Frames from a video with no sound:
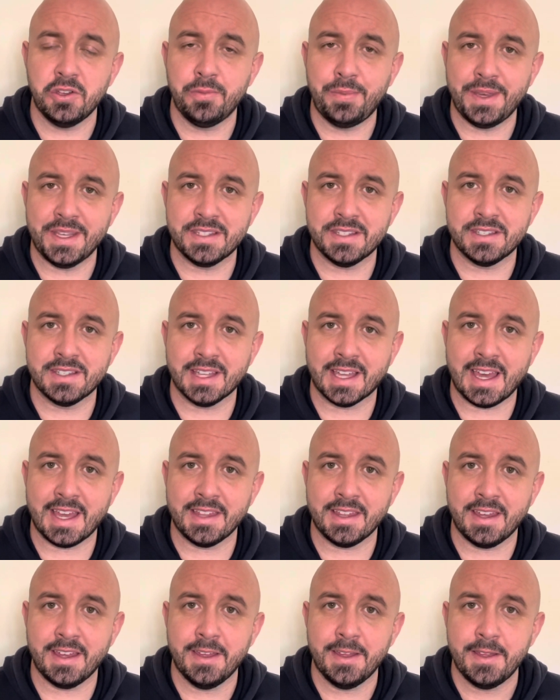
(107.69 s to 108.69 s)
pieces
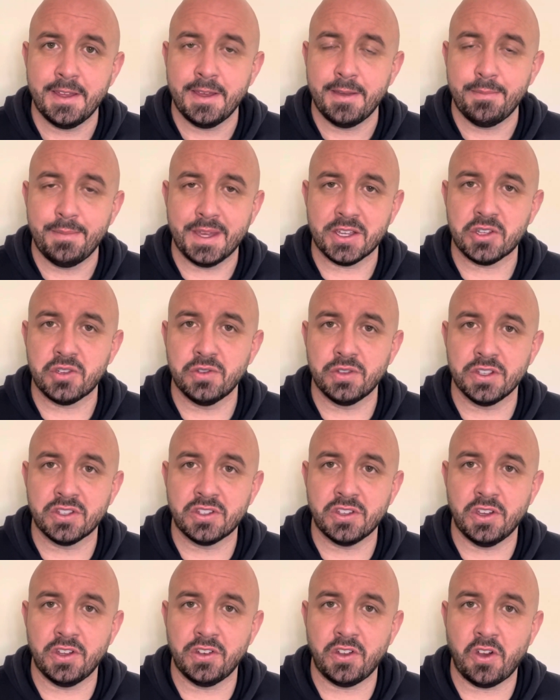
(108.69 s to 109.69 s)
together, make sure they're
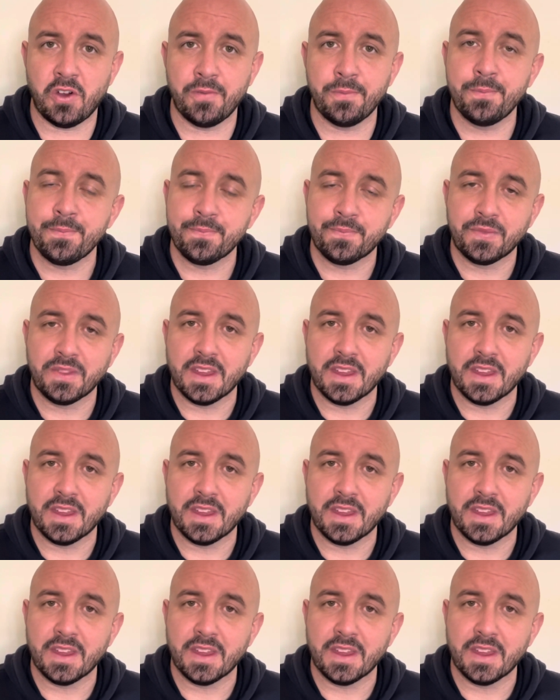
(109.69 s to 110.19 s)
turned on,